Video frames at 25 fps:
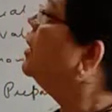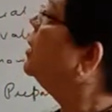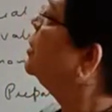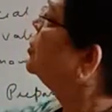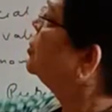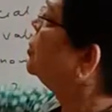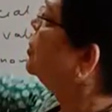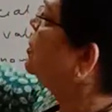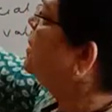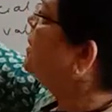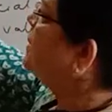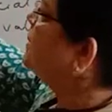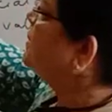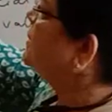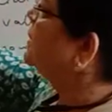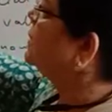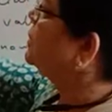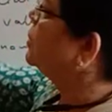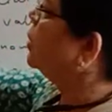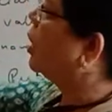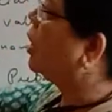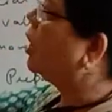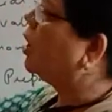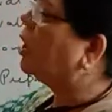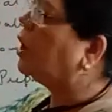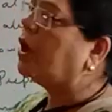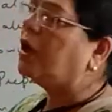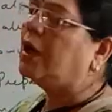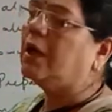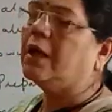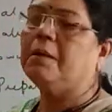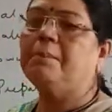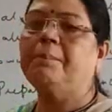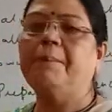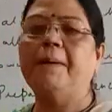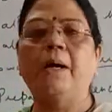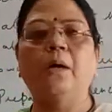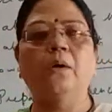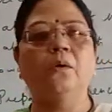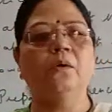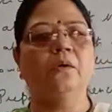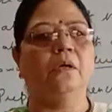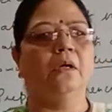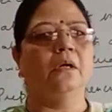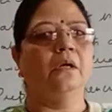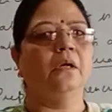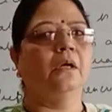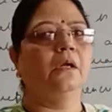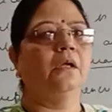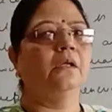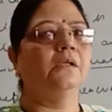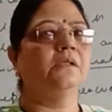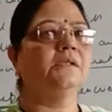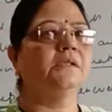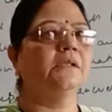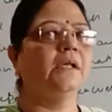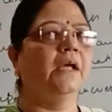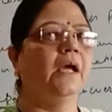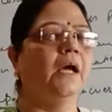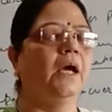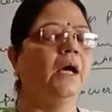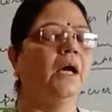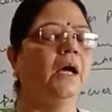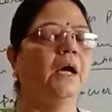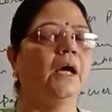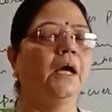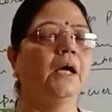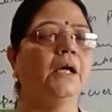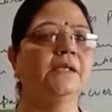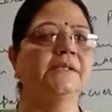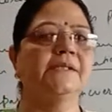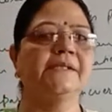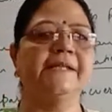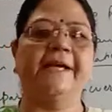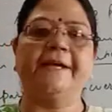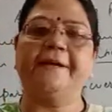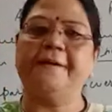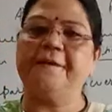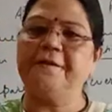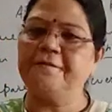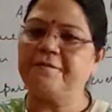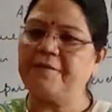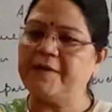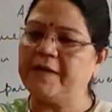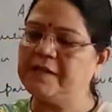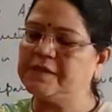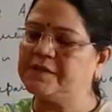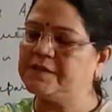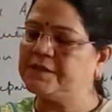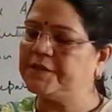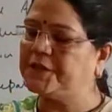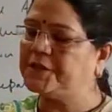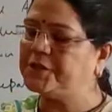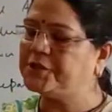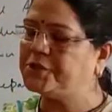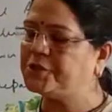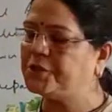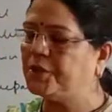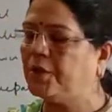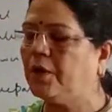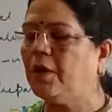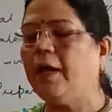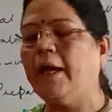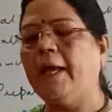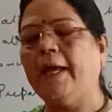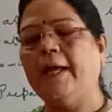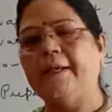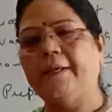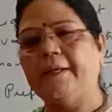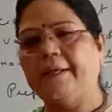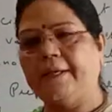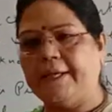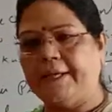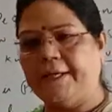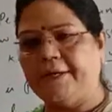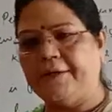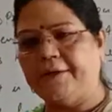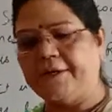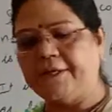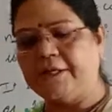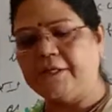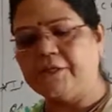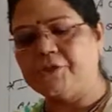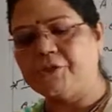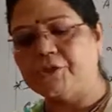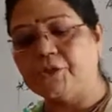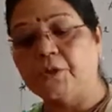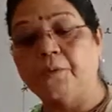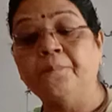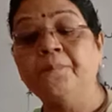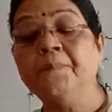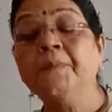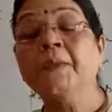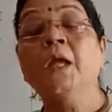So this is all about sacrifice ratio and gain ratio.